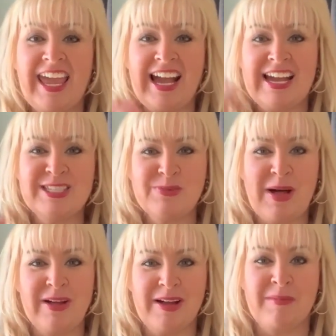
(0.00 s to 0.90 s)
Hey guys,
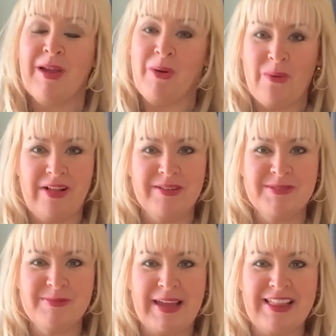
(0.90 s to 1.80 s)
welcome.
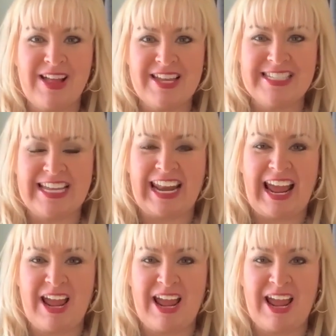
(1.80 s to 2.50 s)
Welcome to my closet.